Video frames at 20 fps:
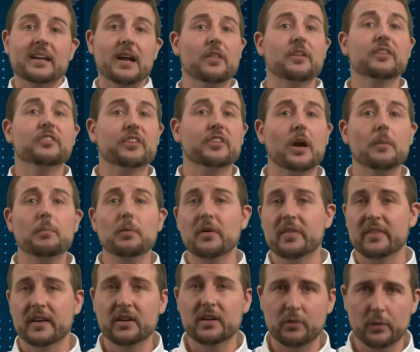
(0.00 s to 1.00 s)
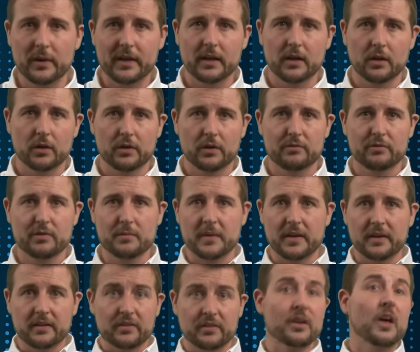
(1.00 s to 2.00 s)
Now, there's a couple of things we can learn from
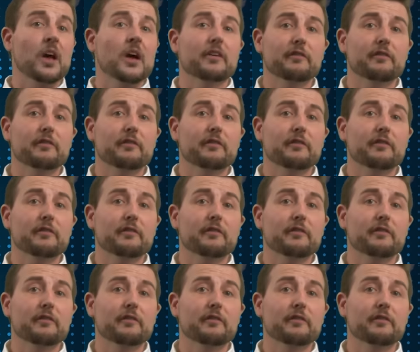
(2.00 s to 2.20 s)
this.